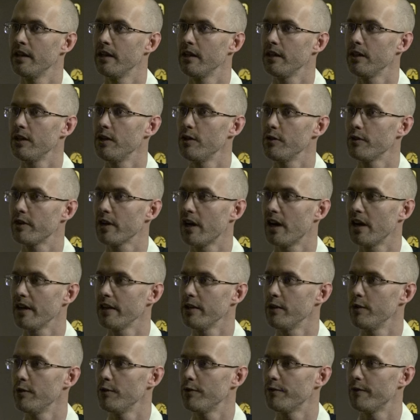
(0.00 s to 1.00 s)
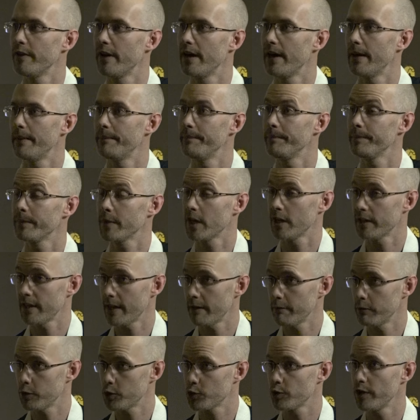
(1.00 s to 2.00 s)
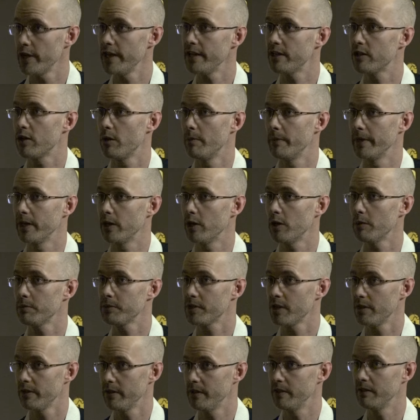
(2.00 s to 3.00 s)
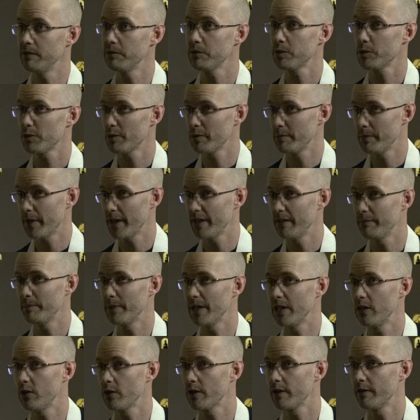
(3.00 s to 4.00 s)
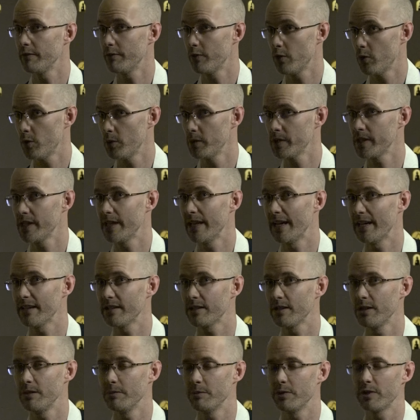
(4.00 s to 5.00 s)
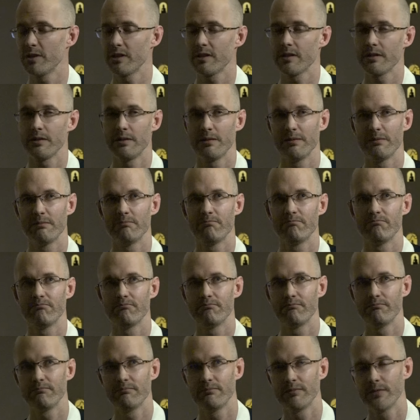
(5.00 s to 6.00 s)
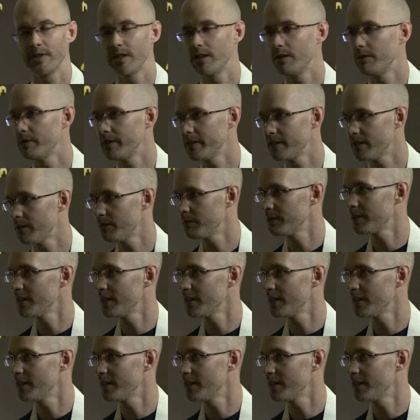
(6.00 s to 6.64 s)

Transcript: you got you've um, got that retreat coming up, don't you? You sure mightn't be looking forward to that too much. Um, no, I don't